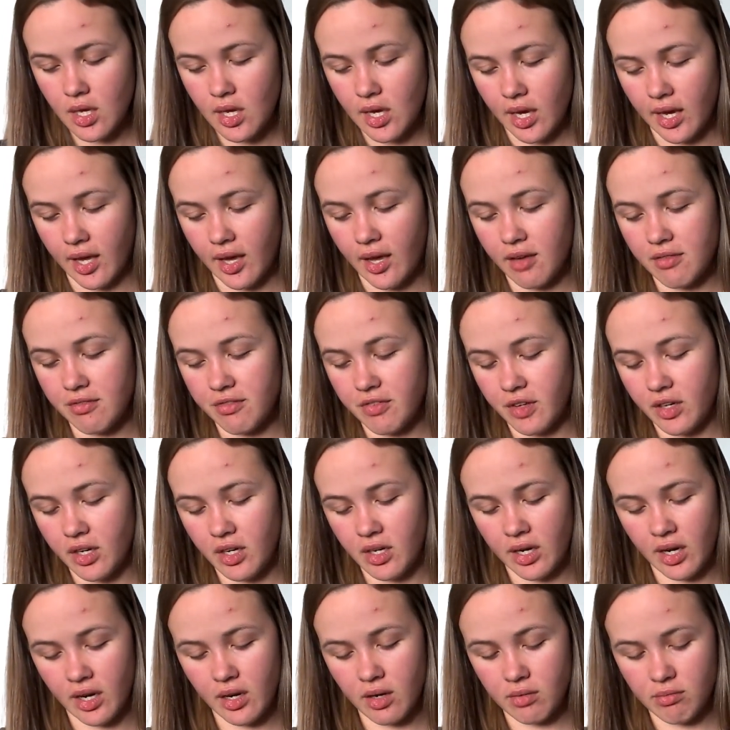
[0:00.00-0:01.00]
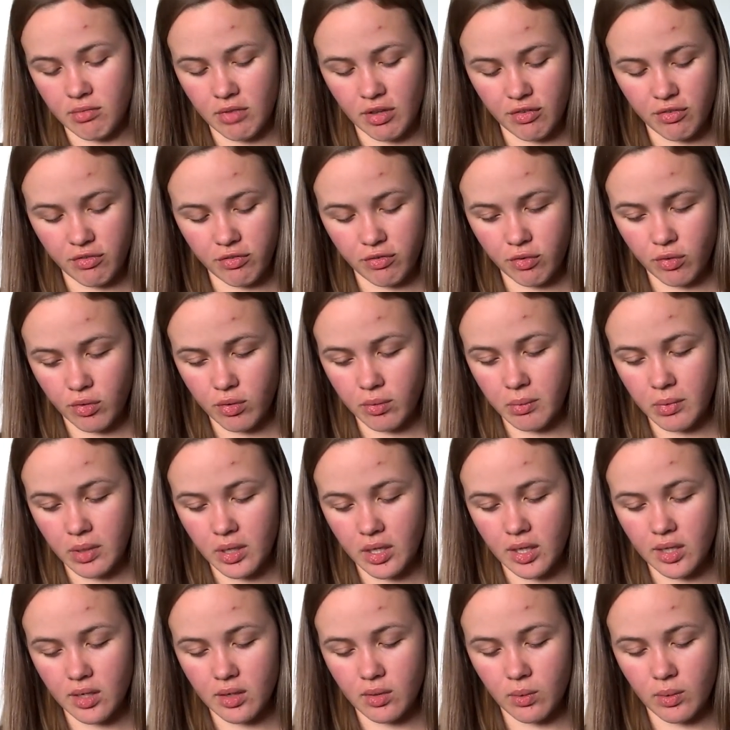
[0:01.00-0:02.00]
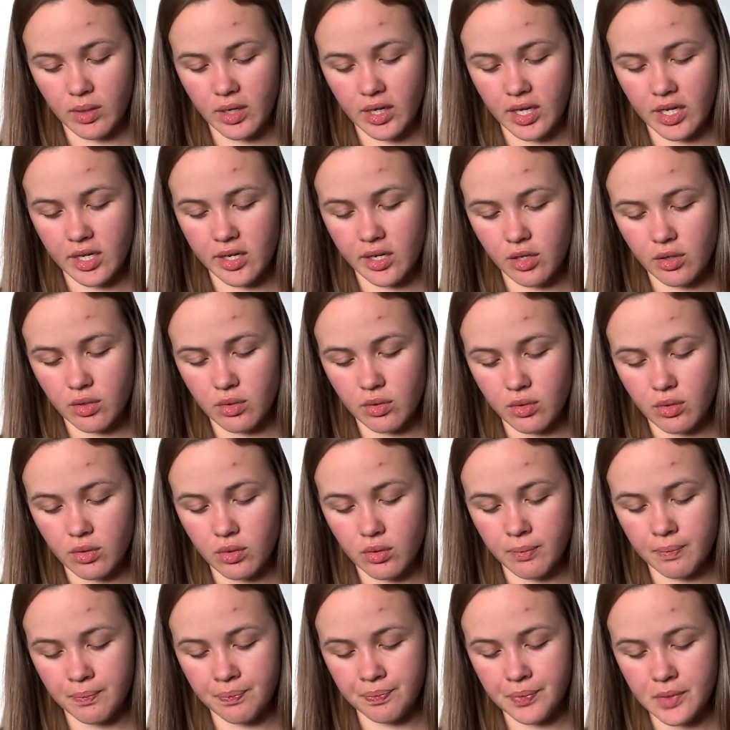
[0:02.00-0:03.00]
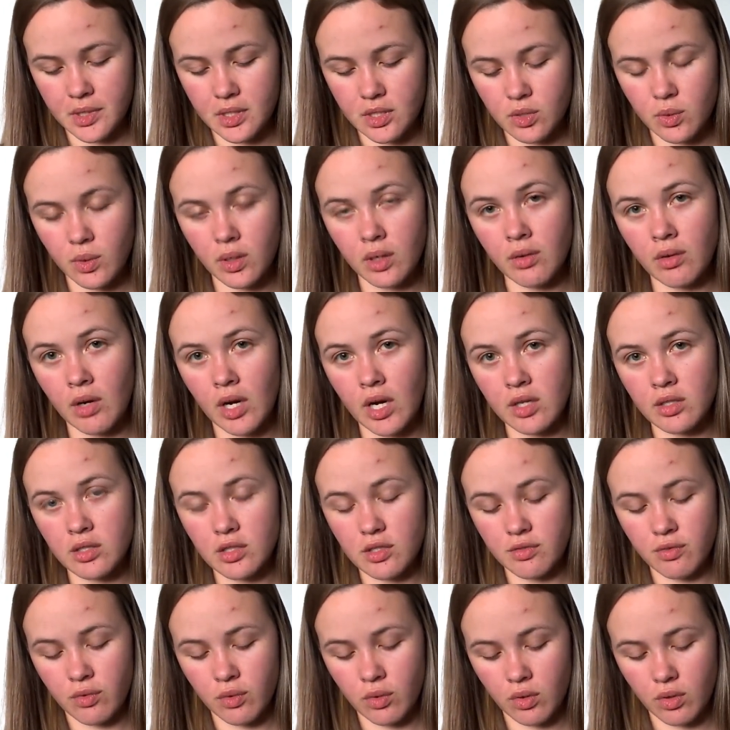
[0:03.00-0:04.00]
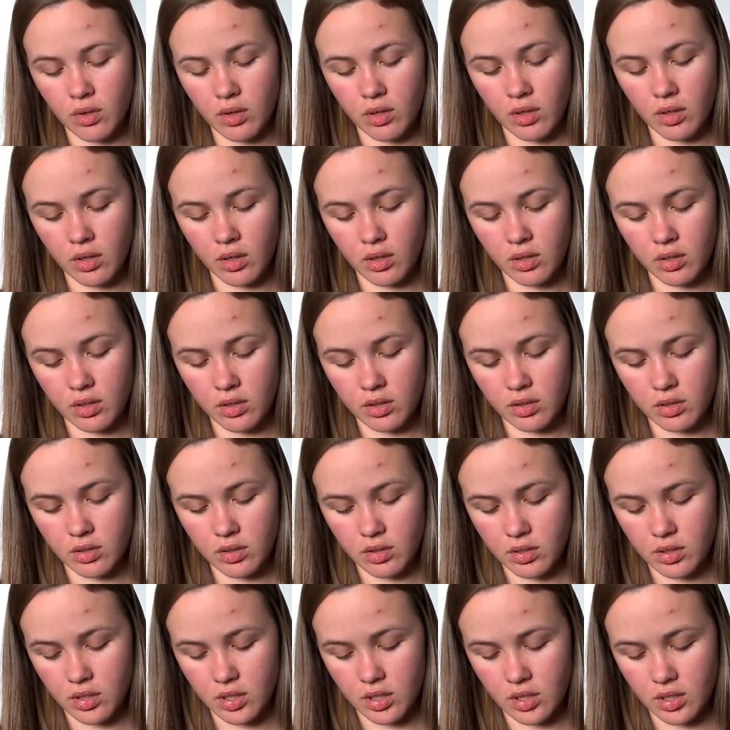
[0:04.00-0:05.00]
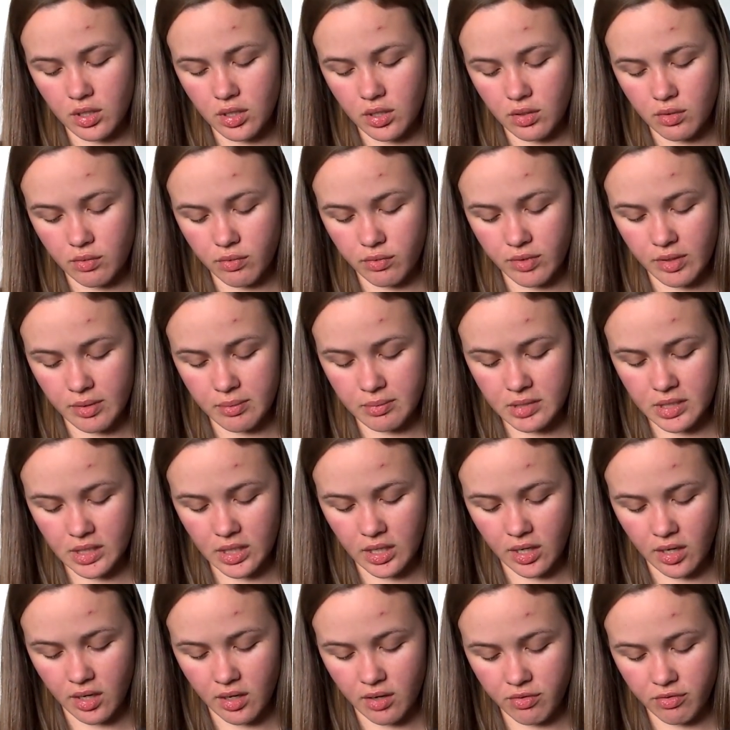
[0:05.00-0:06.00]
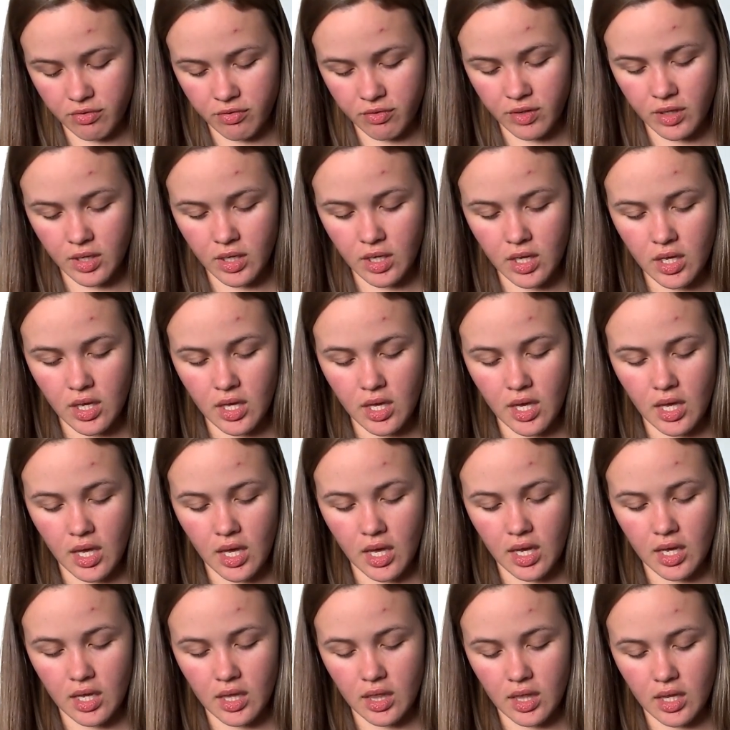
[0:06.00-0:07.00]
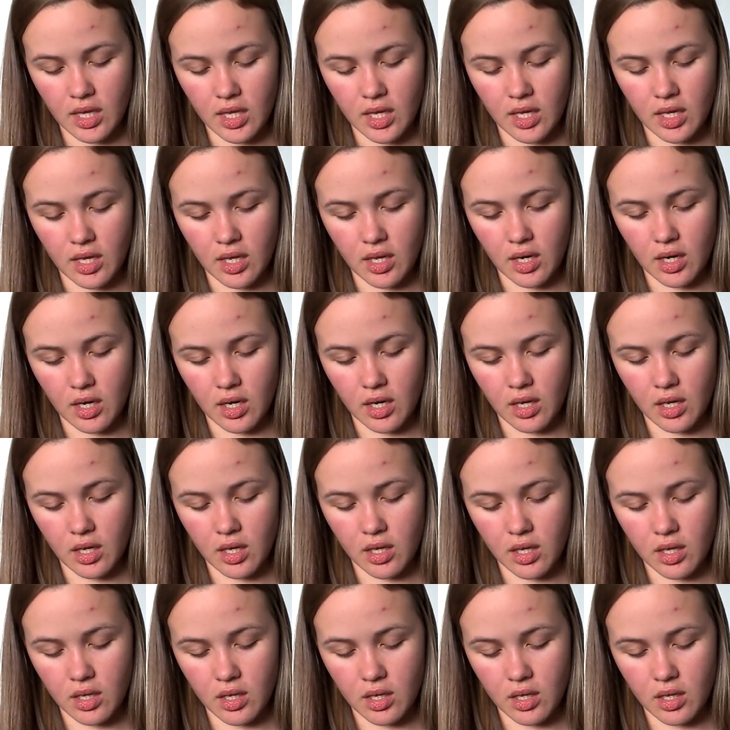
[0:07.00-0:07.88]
I have figured out my formula where I do 20 rounds for the ribbed cuff and then